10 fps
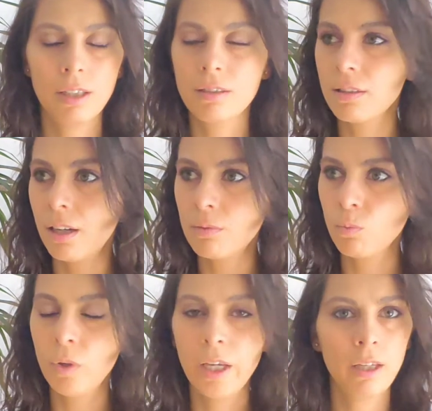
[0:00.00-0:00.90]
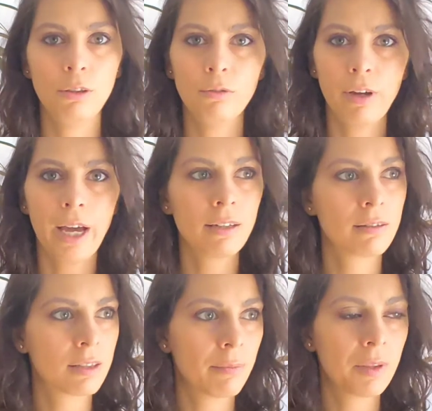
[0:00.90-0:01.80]
It's not you've
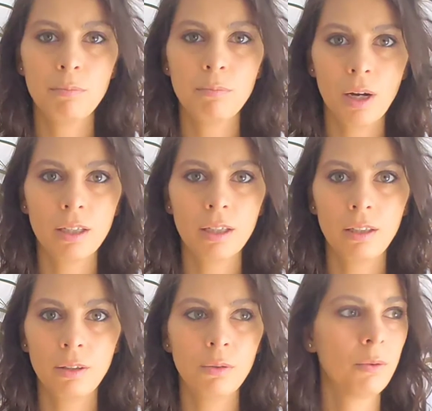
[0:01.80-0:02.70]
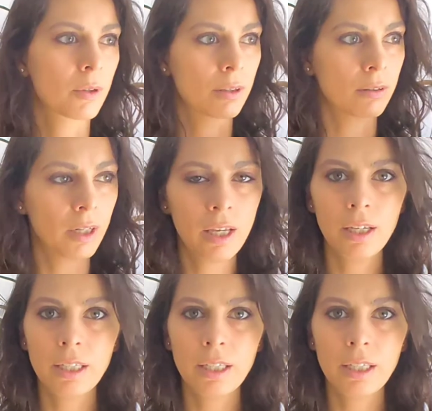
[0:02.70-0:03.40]
had something bugging you or